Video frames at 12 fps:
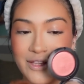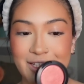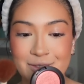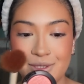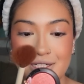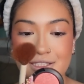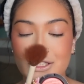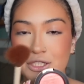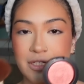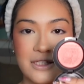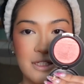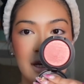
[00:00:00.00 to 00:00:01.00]
This one is
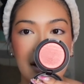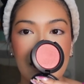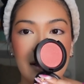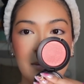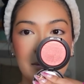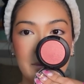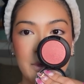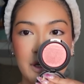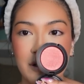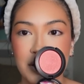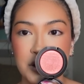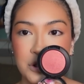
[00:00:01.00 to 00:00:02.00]
just
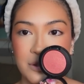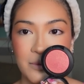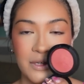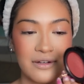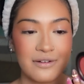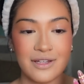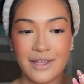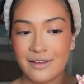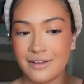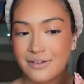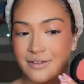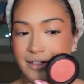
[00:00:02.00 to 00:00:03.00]
pure shimmer.
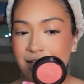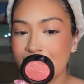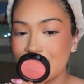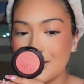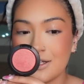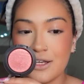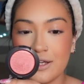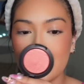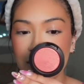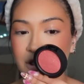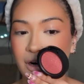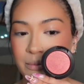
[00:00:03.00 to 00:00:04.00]
Like, it's a
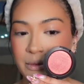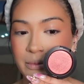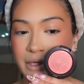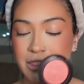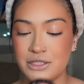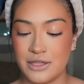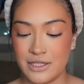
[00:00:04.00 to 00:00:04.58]
good topper blush.